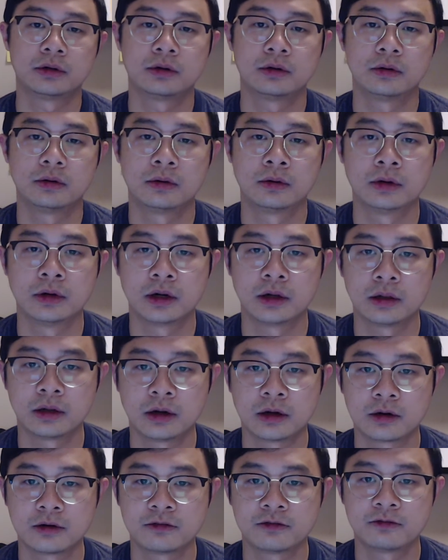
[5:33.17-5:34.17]
or a lot
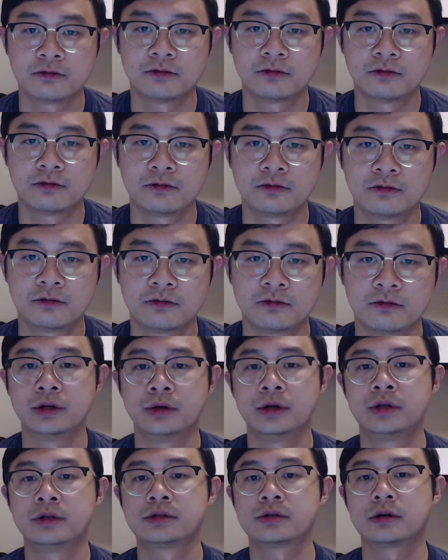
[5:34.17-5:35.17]
of younger
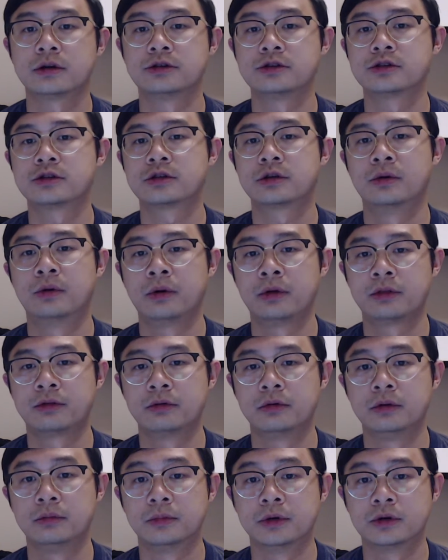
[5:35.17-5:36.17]
students are just going through
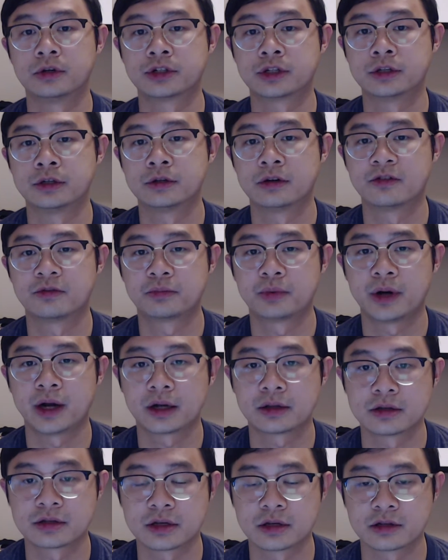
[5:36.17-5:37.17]
the motion of
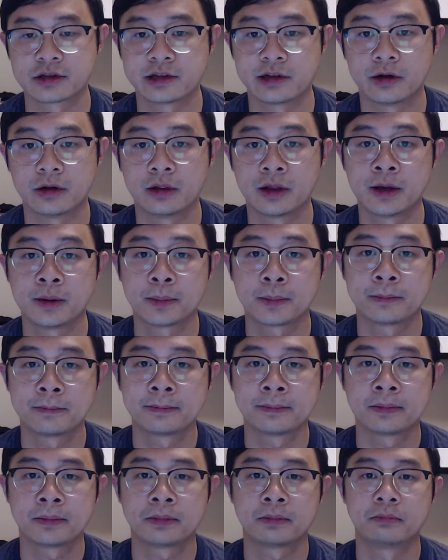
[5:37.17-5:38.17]
practicing slowly,
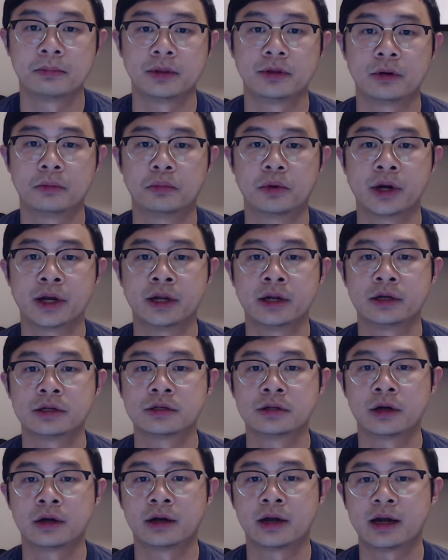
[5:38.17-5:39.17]
but their brain is
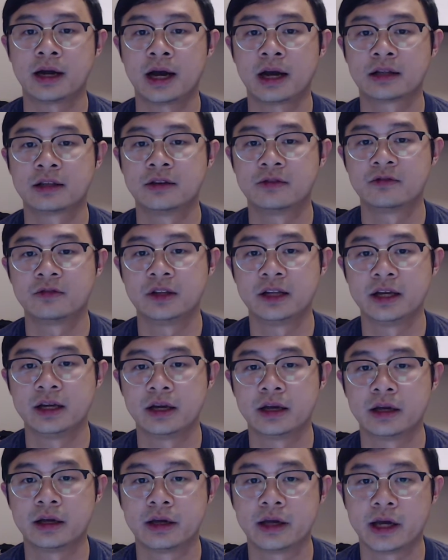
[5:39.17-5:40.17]
not actively
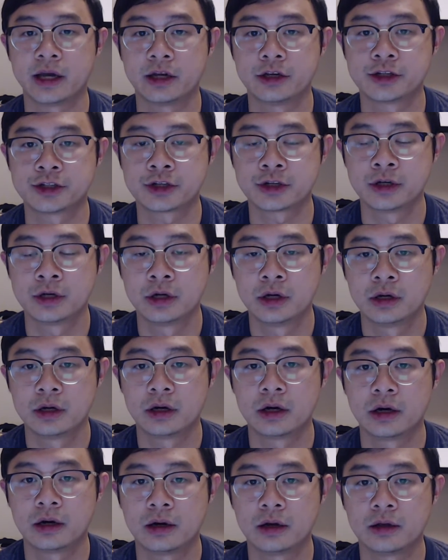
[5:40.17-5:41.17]
engaged.
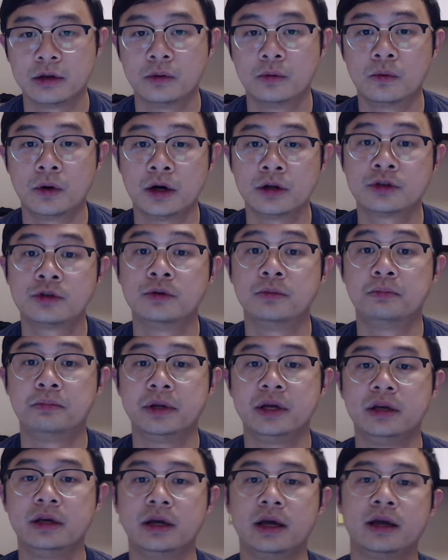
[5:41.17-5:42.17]
You want to
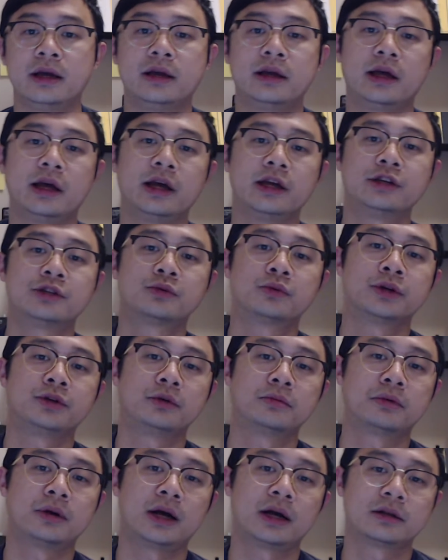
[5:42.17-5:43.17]
be engaged when you're
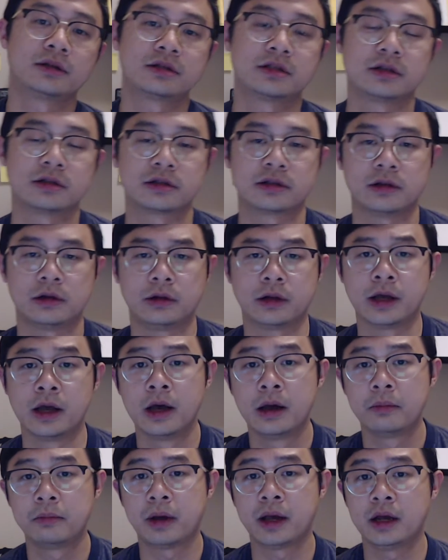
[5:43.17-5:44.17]
practicing slowly.
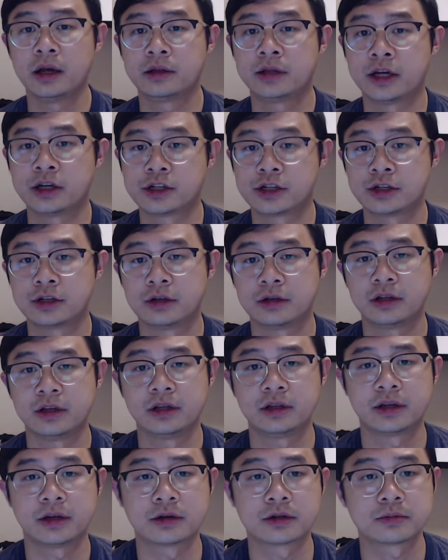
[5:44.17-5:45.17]
Pay attention to
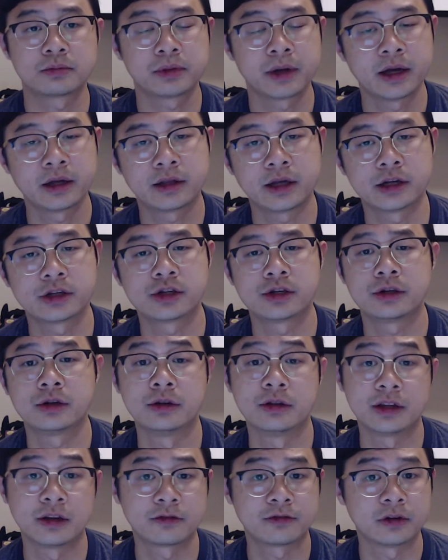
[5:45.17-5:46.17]
details. Pay attention to
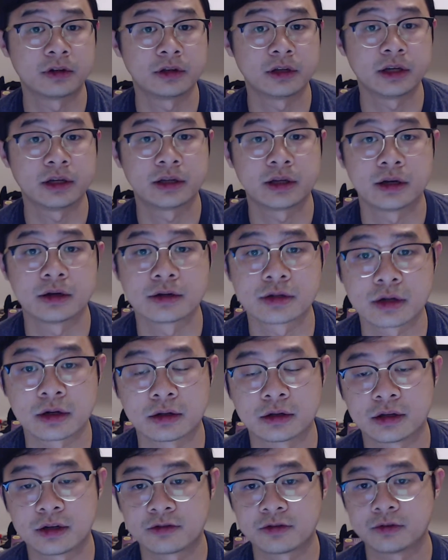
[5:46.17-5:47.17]
different details on
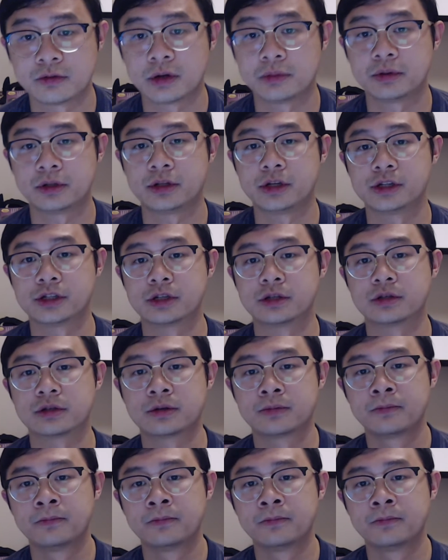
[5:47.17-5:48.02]
different repetitions.